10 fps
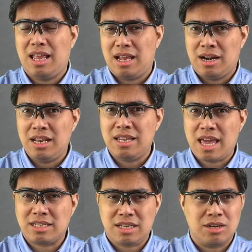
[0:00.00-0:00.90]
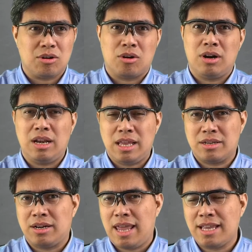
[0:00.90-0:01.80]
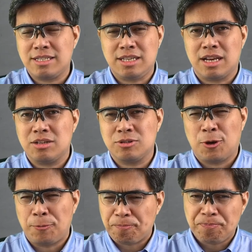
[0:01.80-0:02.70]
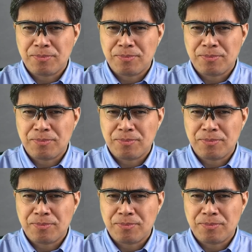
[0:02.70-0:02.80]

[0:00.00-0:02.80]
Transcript: early next year or later next year. So